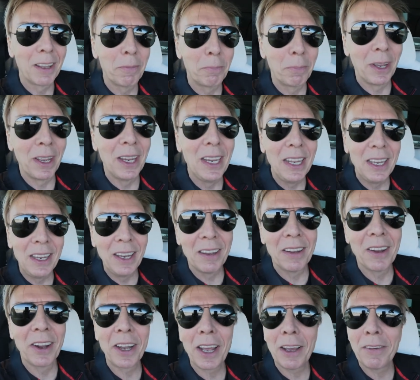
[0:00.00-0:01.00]
the, he did
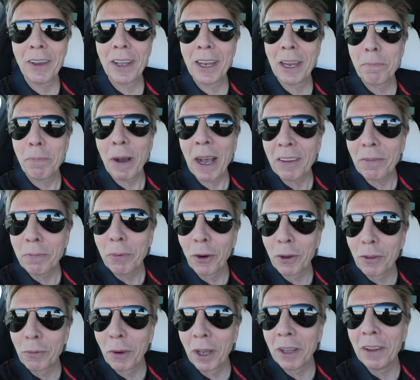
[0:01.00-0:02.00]
not have any
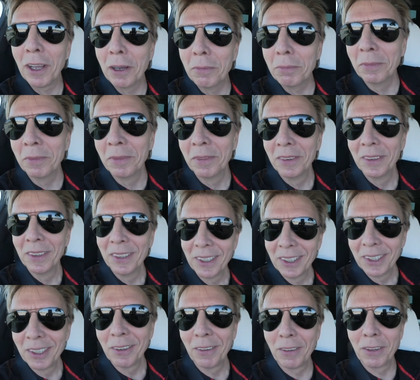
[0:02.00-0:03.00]
passports with him
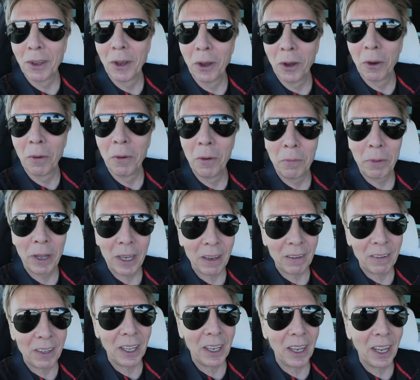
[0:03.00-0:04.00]
so but he
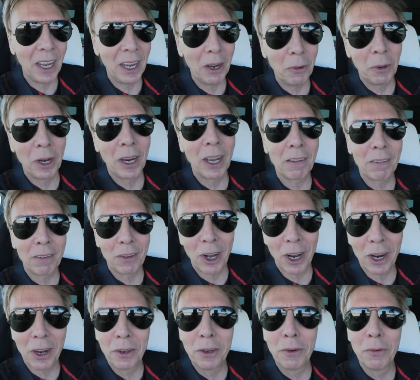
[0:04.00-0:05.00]
said hey we got
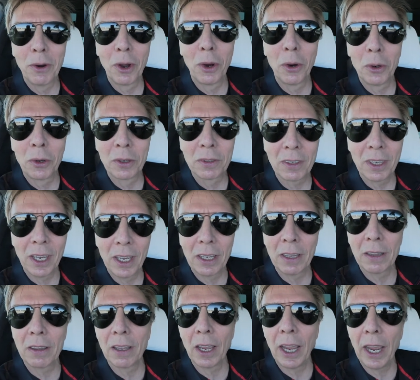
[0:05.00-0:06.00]
stuck on the road
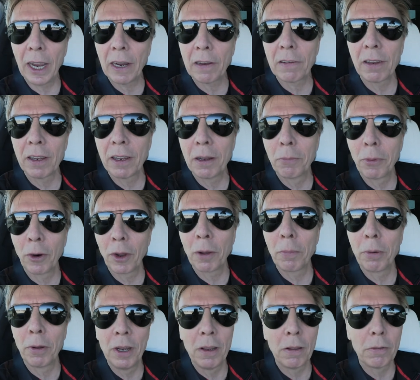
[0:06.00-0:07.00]
and uh, actually the border
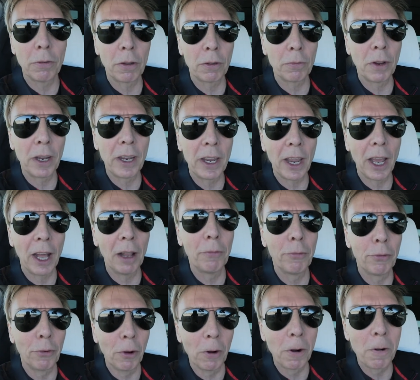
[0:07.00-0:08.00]
police was really
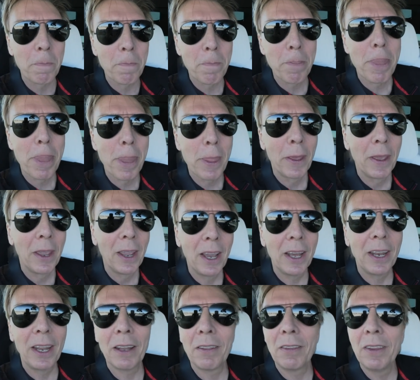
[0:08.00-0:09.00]
helpful
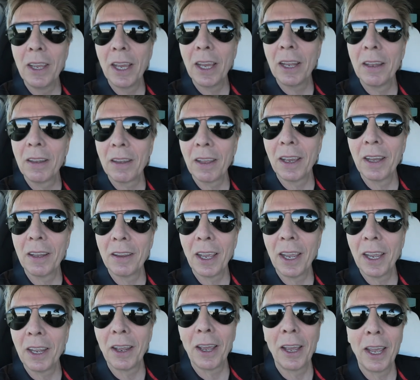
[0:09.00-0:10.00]
and at the end uh,
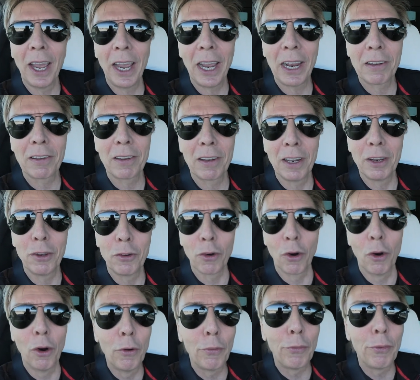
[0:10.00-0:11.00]
they actually
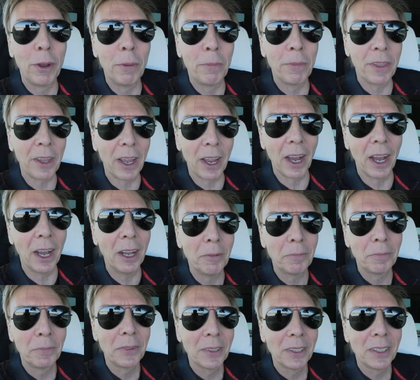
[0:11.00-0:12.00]
drove him there
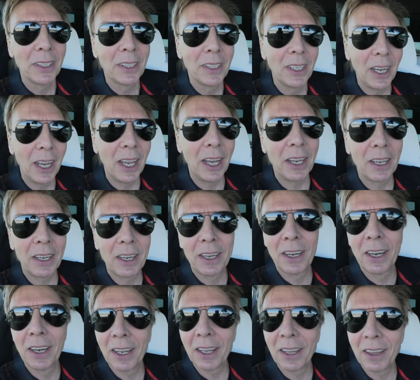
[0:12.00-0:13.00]
and
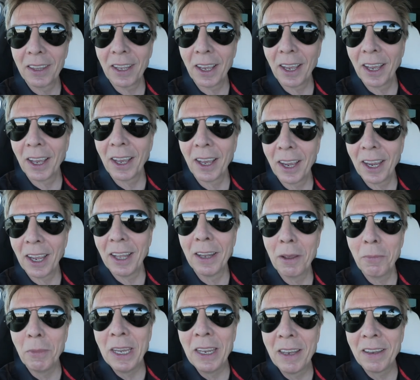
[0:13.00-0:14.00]
uh, in
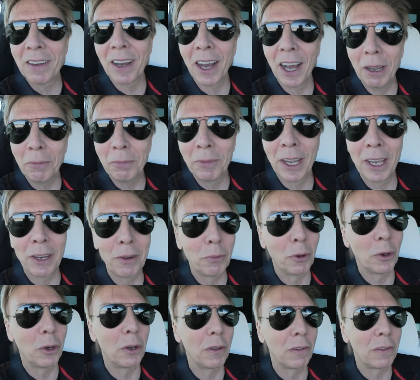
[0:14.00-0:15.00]
the meantime it
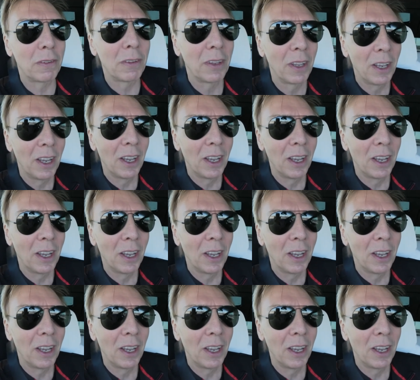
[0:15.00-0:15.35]
was